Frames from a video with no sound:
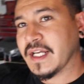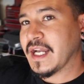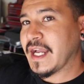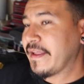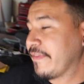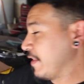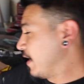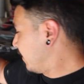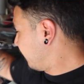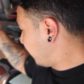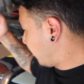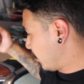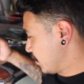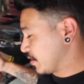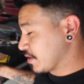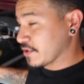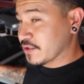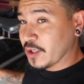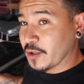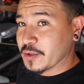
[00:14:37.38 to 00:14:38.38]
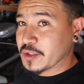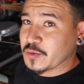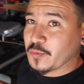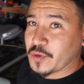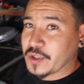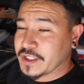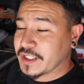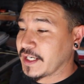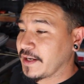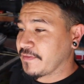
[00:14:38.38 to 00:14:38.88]
And then, of course, there's always
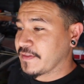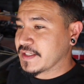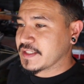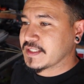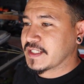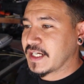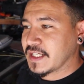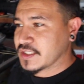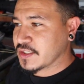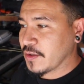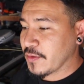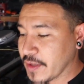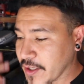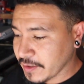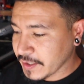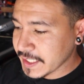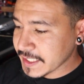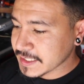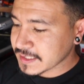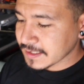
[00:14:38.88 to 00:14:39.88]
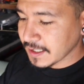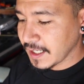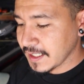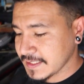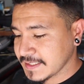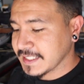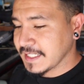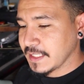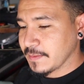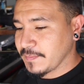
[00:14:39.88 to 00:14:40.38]
working on this guy. So there is
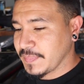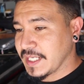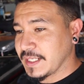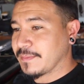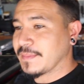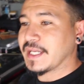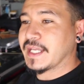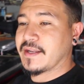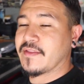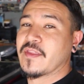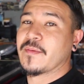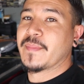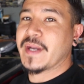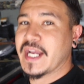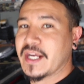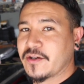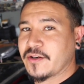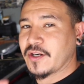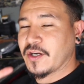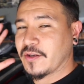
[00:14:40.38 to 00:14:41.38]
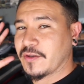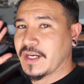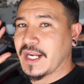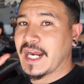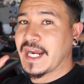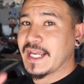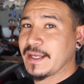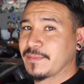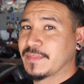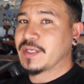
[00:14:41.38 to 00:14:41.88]
content being made in the background.
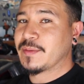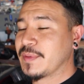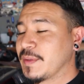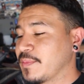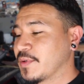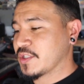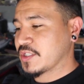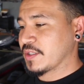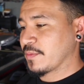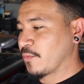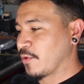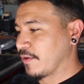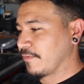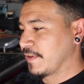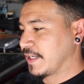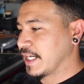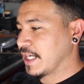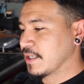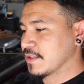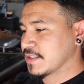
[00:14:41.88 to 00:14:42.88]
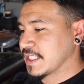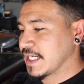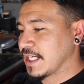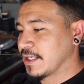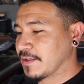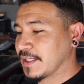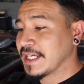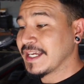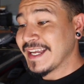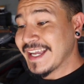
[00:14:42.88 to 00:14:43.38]
I am going to be pushing more videos
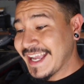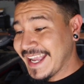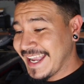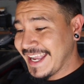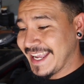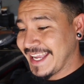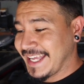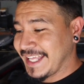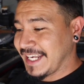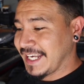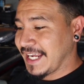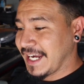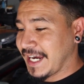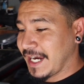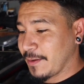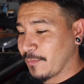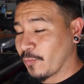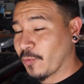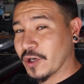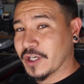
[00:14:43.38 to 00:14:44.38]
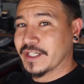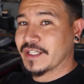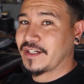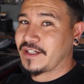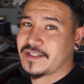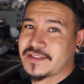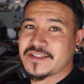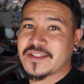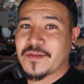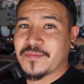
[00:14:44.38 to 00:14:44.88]
out, and I'm working
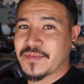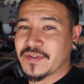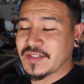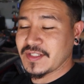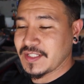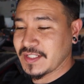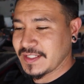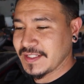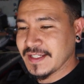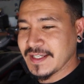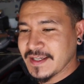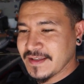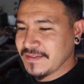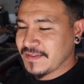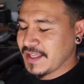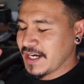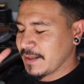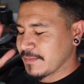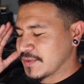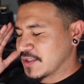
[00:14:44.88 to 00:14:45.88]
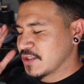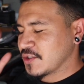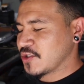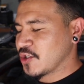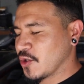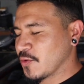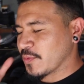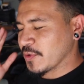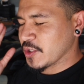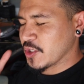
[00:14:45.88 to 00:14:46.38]
on something that I'm
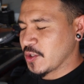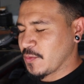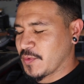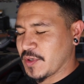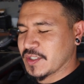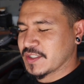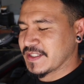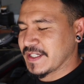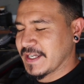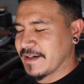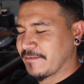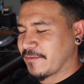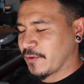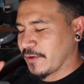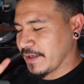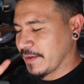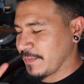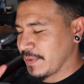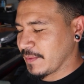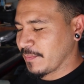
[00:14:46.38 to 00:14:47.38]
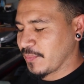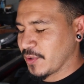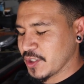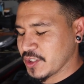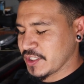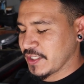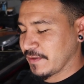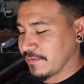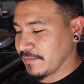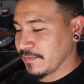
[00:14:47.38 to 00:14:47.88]
super, super excited for, and I've been
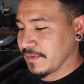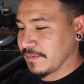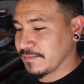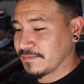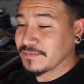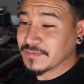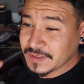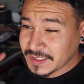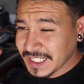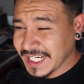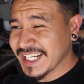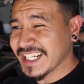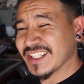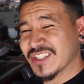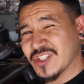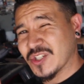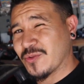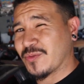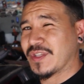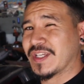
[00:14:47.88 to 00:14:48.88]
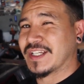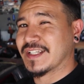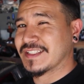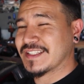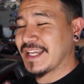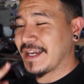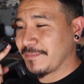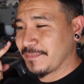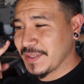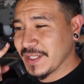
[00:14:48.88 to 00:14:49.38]
pushing kind of 2 things.
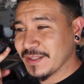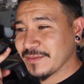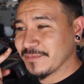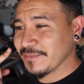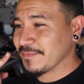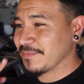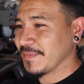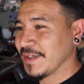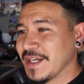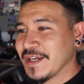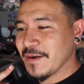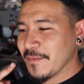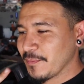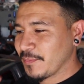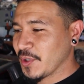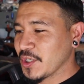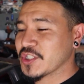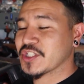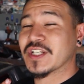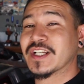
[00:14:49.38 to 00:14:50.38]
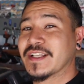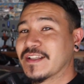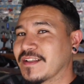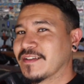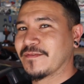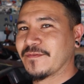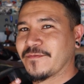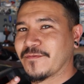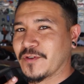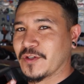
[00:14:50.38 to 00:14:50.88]
I've been pushing
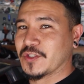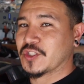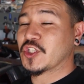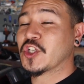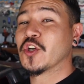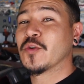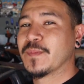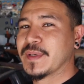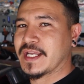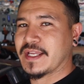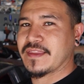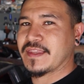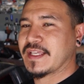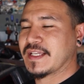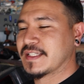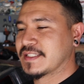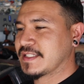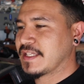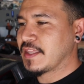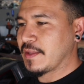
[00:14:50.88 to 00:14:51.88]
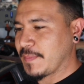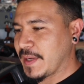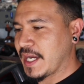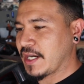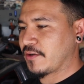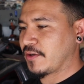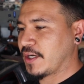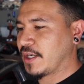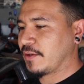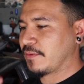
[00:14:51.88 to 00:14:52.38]
for 2 big things in the
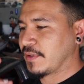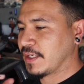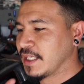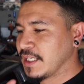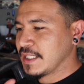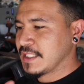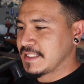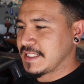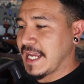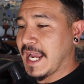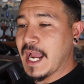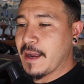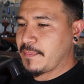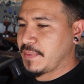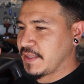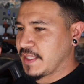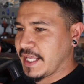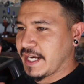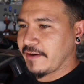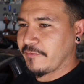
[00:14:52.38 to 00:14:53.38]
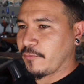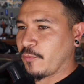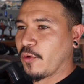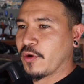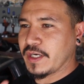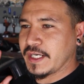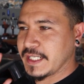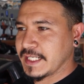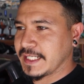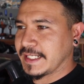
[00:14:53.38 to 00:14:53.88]
background to happen that I've
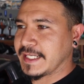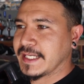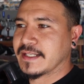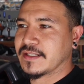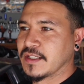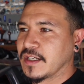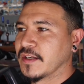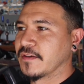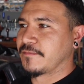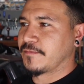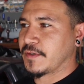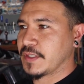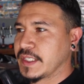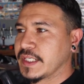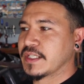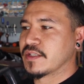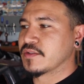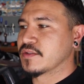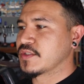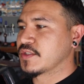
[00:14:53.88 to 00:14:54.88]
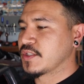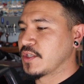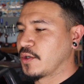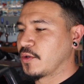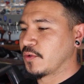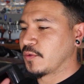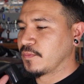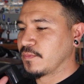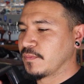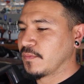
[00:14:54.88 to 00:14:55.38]
wanted to get done for years.
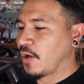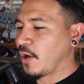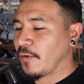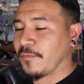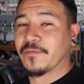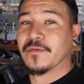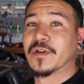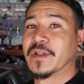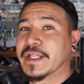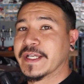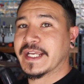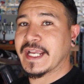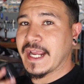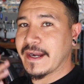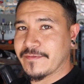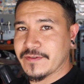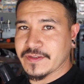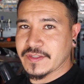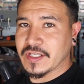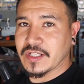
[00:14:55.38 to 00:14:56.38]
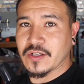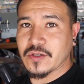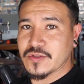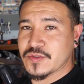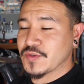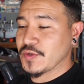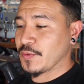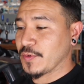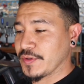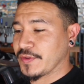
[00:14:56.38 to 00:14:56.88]
So hopefully everything goes
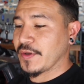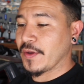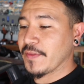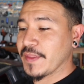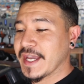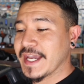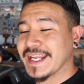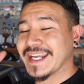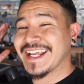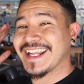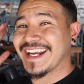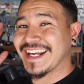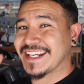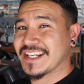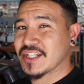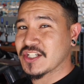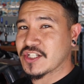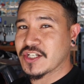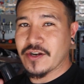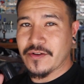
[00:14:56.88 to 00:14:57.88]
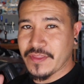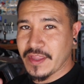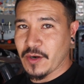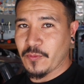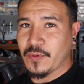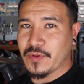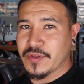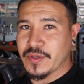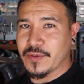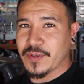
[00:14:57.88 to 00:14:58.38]
through with all that, and I can share that
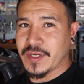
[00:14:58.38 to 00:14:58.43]
with you